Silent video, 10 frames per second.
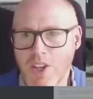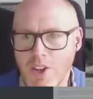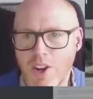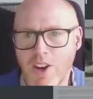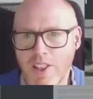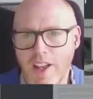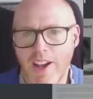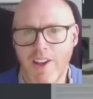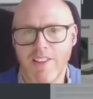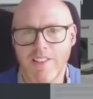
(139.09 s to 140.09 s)
You know that
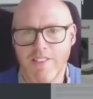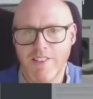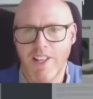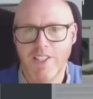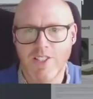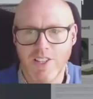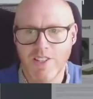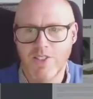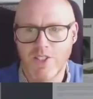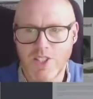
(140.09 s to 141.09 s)
I like
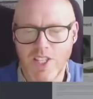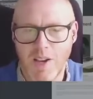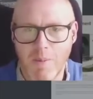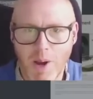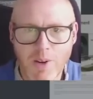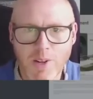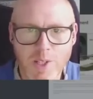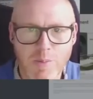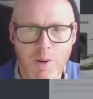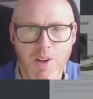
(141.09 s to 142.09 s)
to share my own
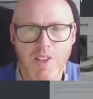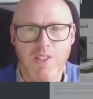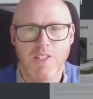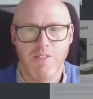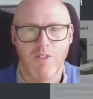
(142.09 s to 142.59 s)
experience.